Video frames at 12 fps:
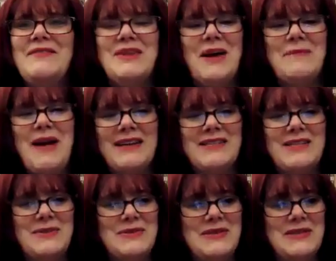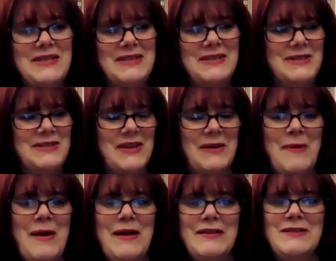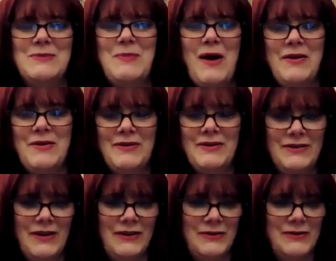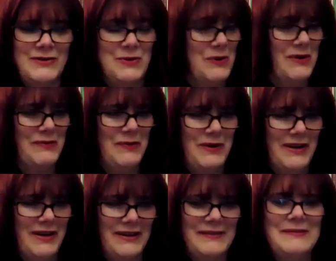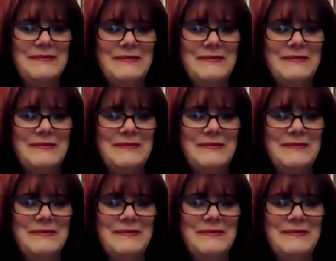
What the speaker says: Have you gone back to use it? Do you think it might inspire a new story for you?